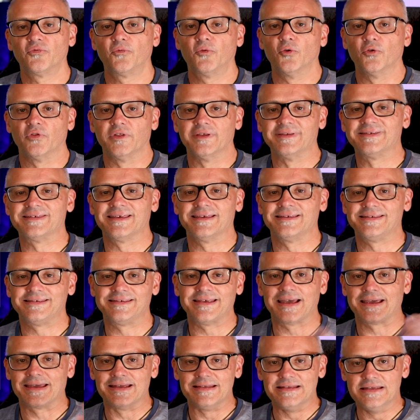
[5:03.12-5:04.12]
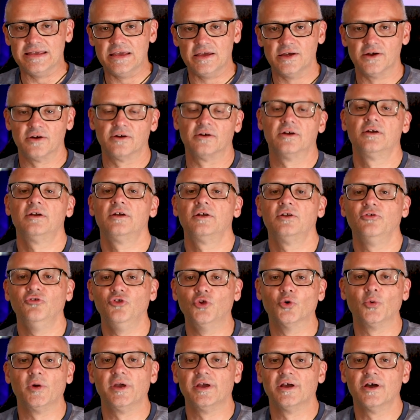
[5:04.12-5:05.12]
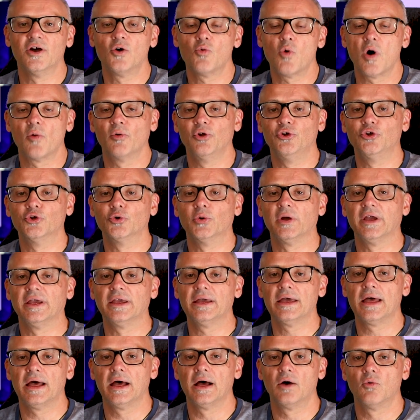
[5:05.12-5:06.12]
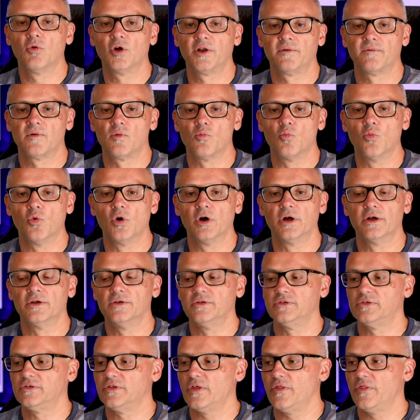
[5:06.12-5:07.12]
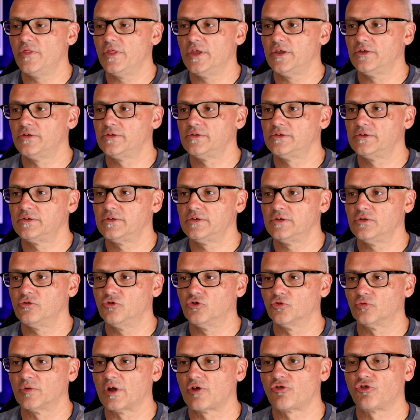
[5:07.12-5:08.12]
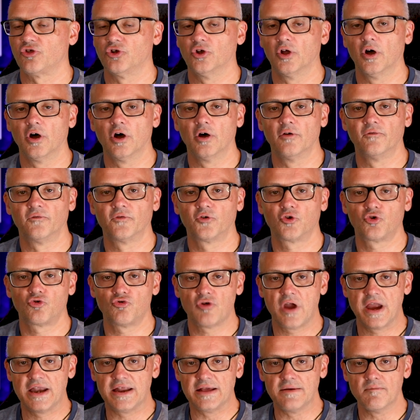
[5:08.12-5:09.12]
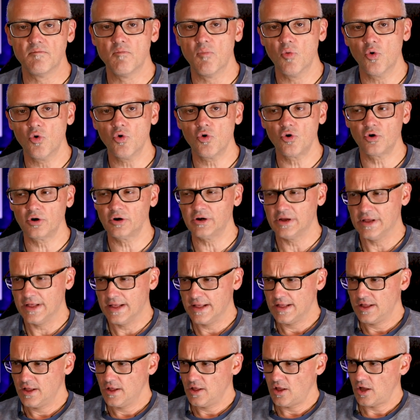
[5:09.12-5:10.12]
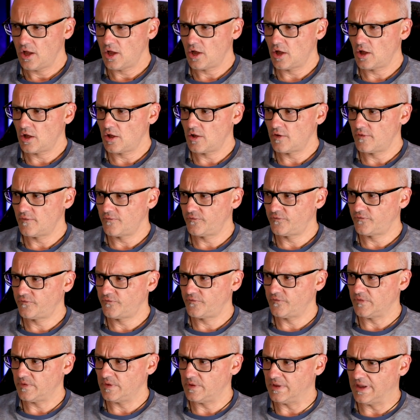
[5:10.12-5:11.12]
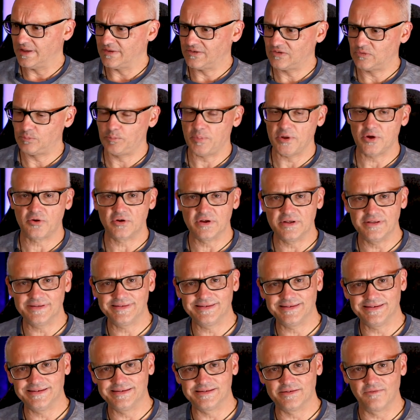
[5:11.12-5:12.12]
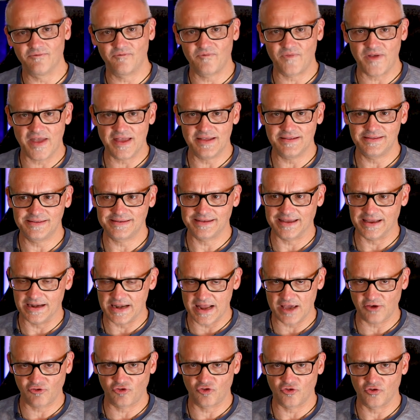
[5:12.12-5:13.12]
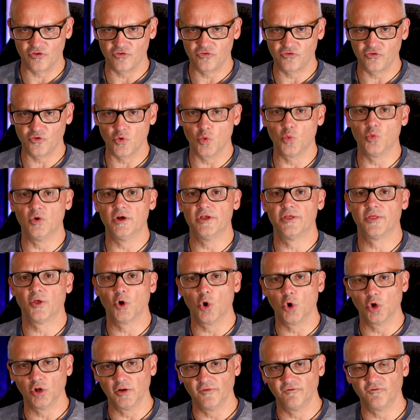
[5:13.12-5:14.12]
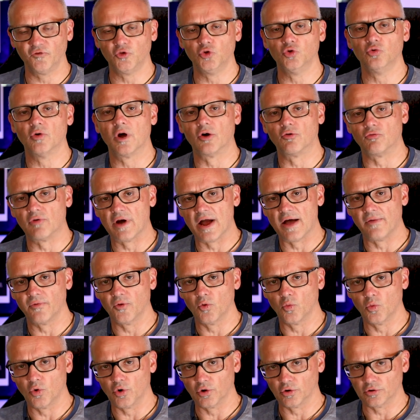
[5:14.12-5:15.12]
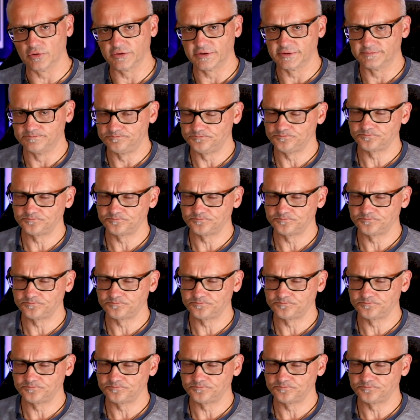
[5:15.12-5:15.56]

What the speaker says: for this second year doing what we're doing, one of them was this direction of creating more of experiences, events, connections with all of you around the world.